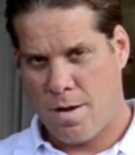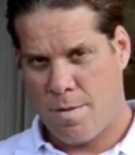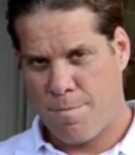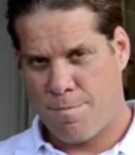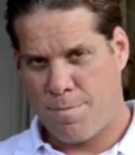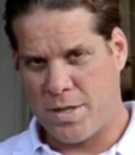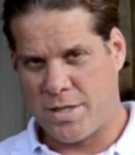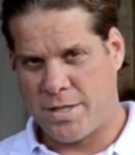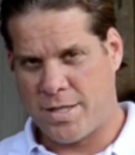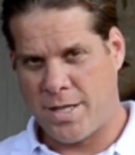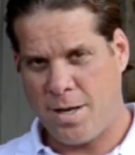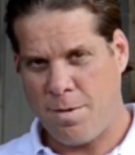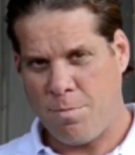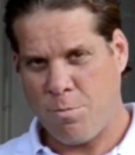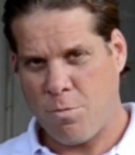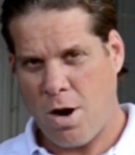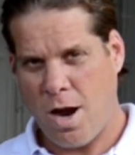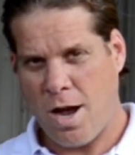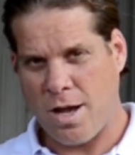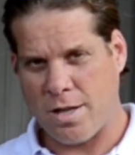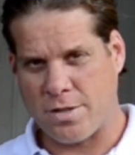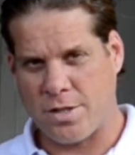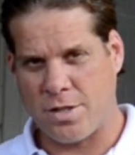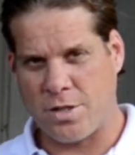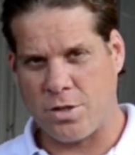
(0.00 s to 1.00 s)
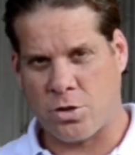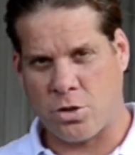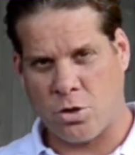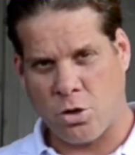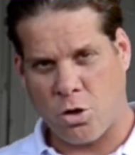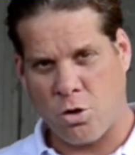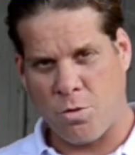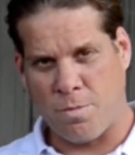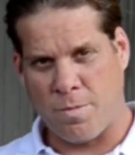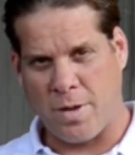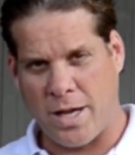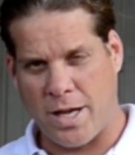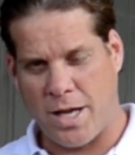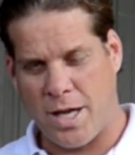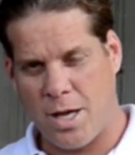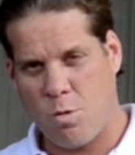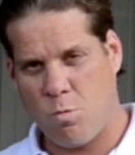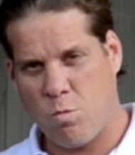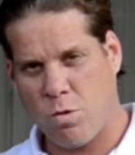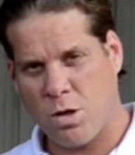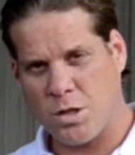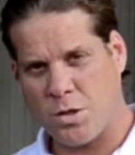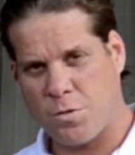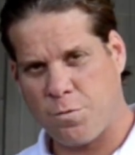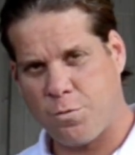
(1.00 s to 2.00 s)
But Tim Ross has told me he
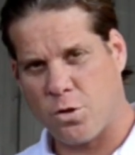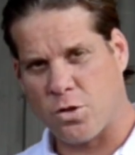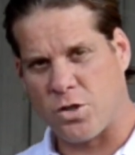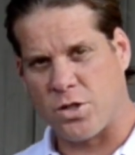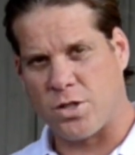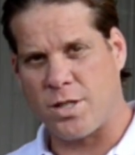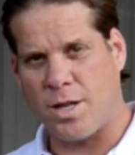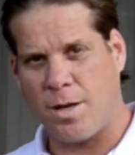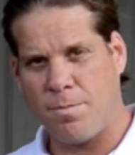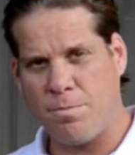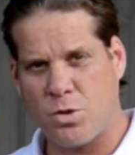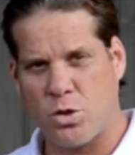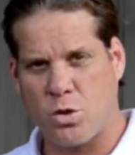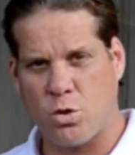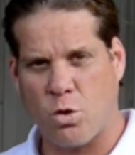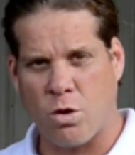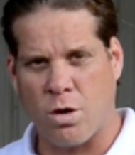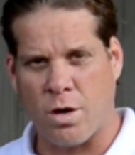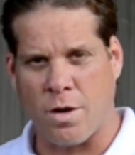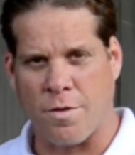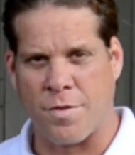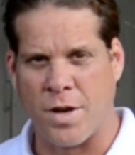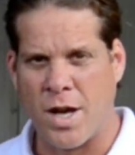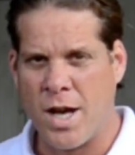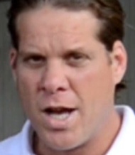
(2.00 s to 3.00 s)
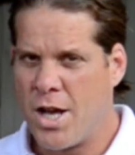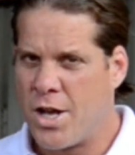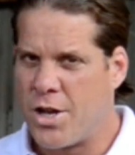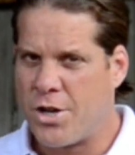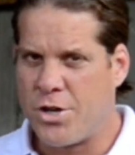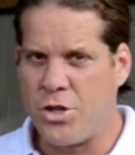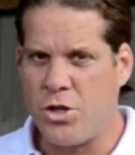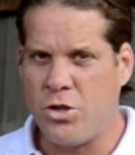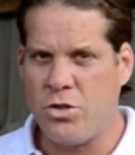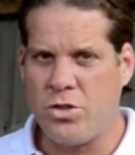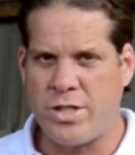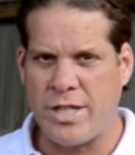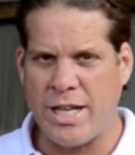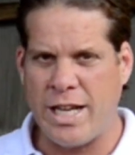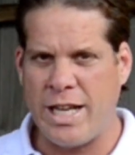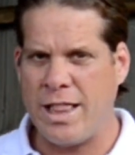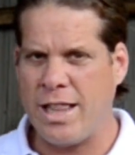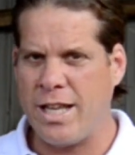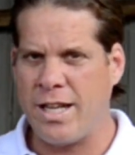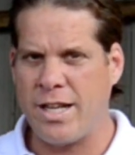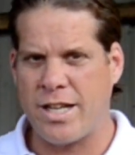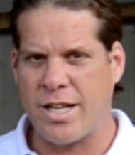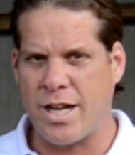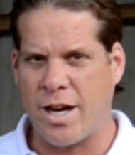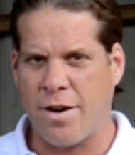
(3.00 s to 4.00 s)
works for some sort of New
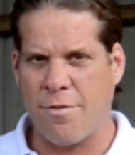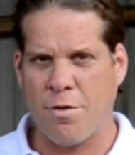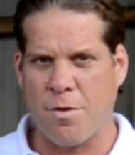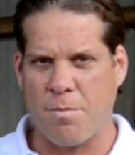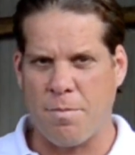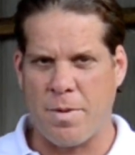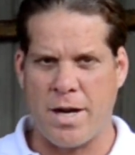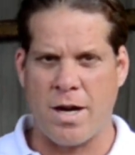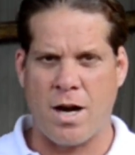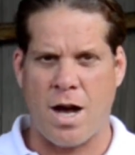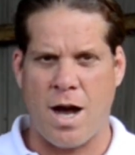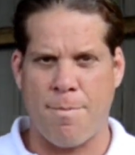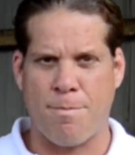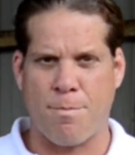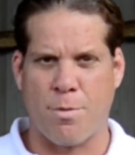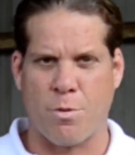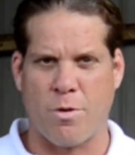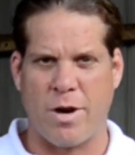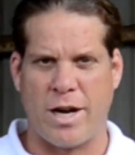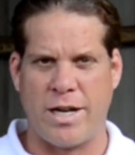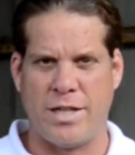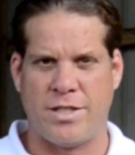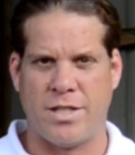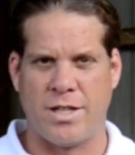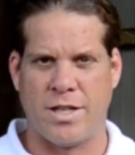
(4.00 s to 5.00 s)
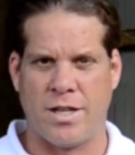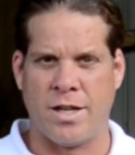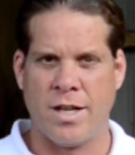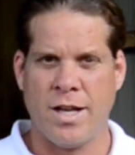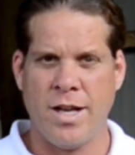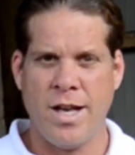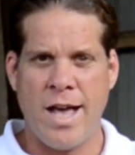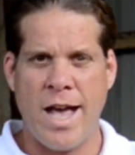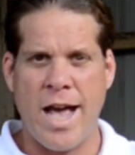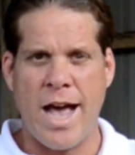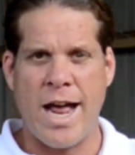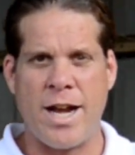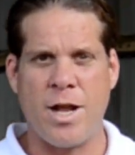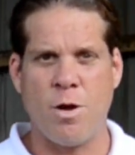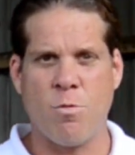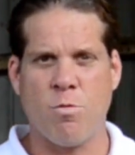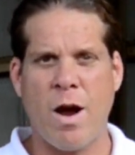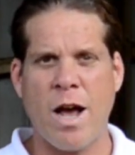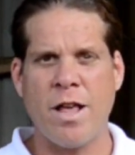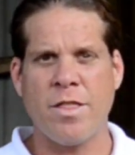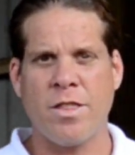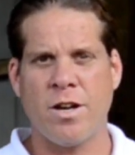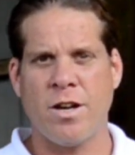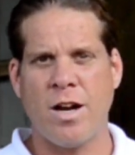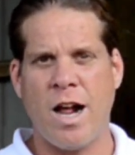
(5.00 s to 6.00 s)
Zealand government operation, and he'd
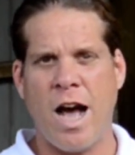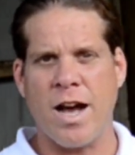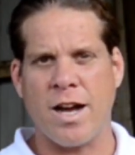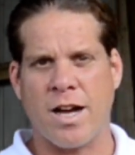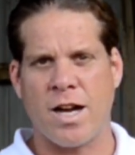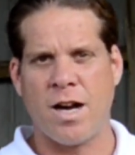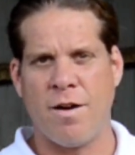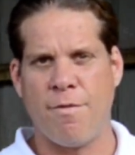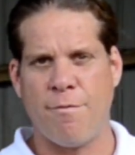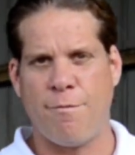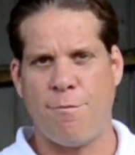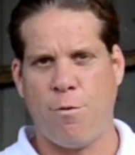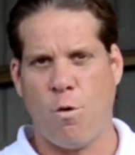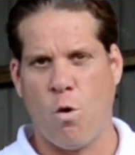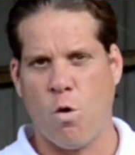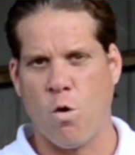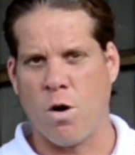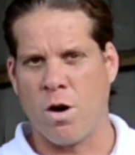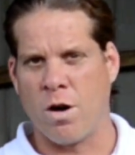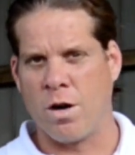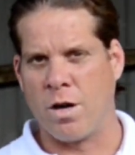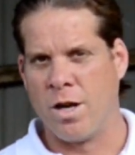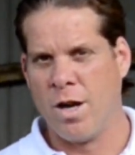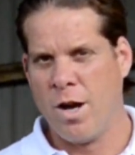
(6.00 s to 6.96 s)
rather not come forward